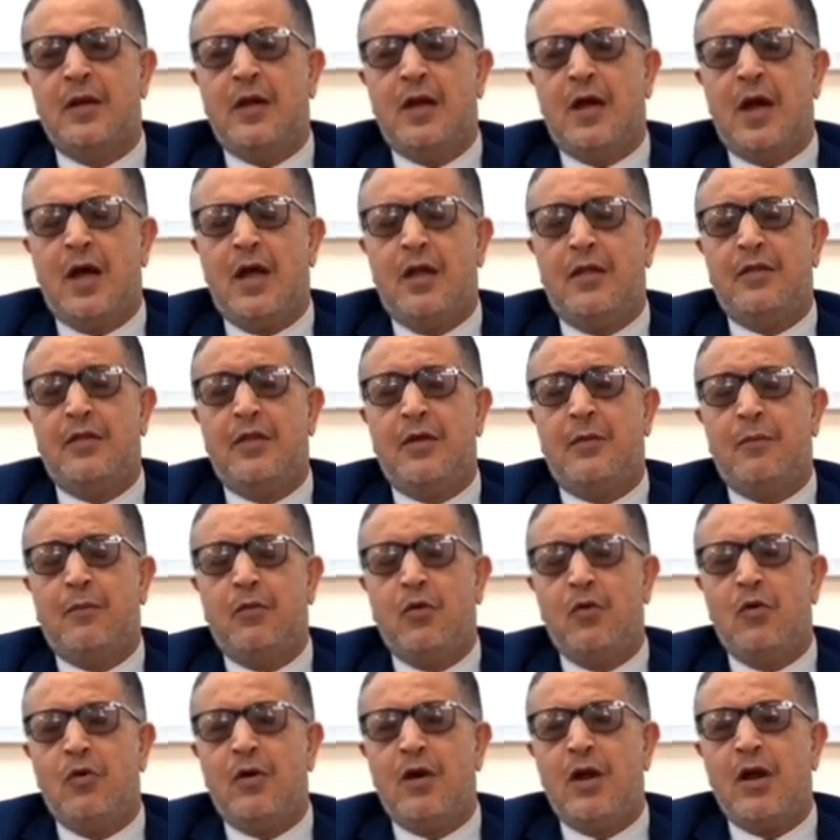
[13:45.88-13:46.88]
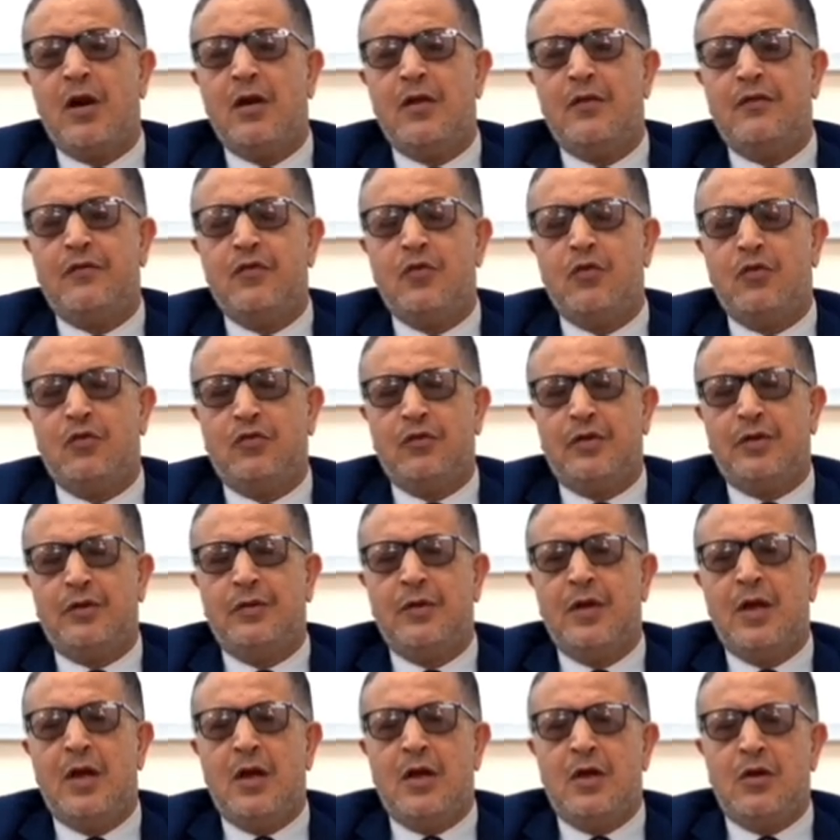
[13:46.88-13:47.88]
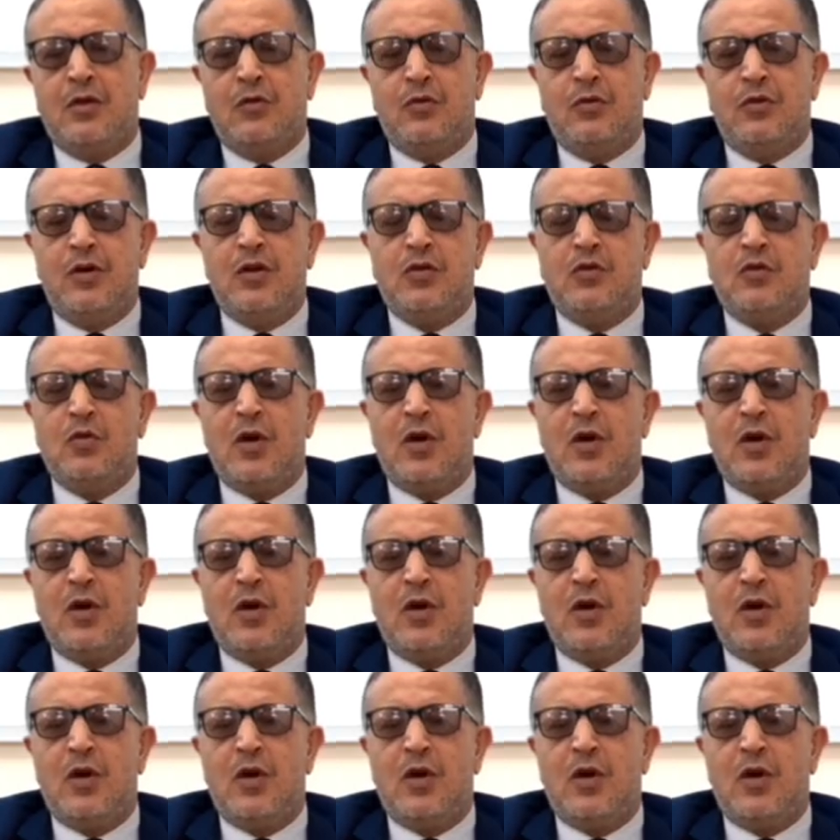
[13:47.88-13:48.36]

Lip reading: and the pleural effusion. You need